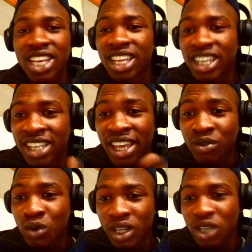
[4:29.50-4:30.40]
the
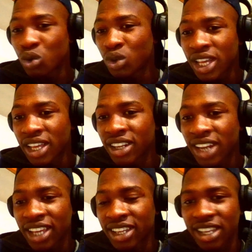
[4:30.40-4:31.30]

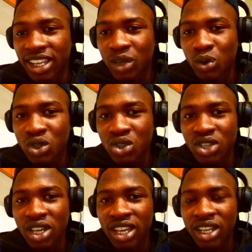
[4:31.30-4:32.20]
F-22, it was
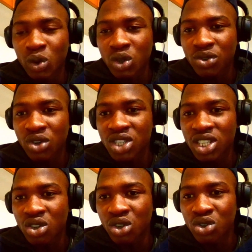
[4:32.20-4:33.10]
first
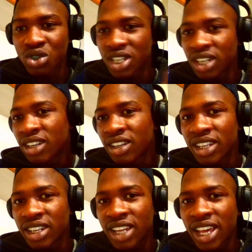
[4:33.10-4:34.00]
introduced
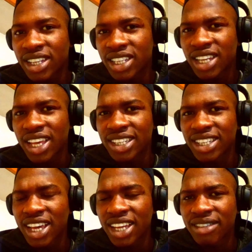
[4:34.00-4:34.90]
in
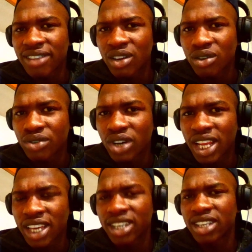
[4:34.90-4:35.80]
1999, if I don't forget,
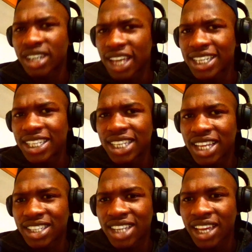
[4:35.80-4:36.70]
like
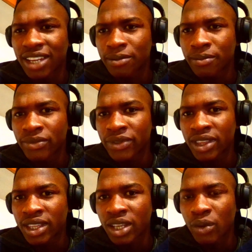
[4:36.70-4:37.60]
1999,
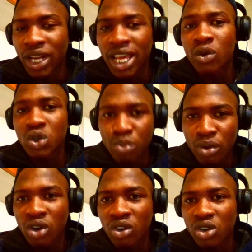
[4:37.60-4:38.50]
when I was
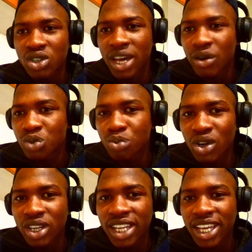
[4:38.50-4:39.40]
born, cause I was born
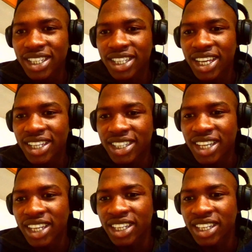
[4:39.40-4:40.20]
in 1999.